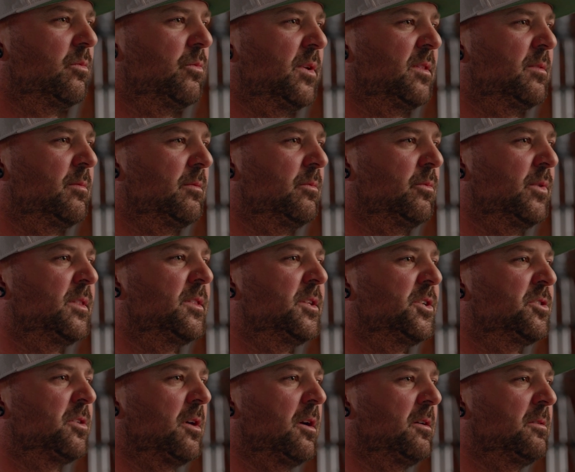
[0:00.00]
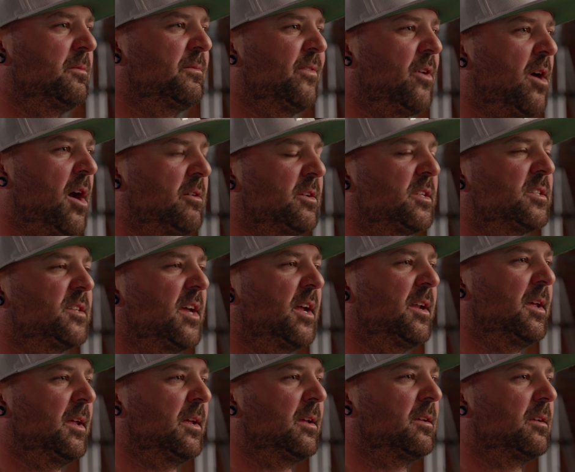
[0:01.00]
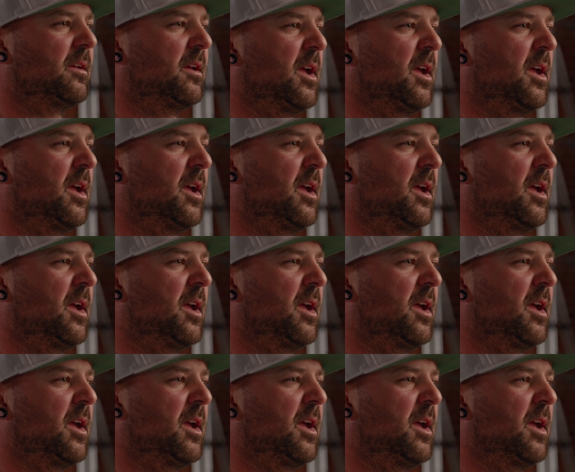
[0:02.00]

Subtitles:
with the drone via a setting,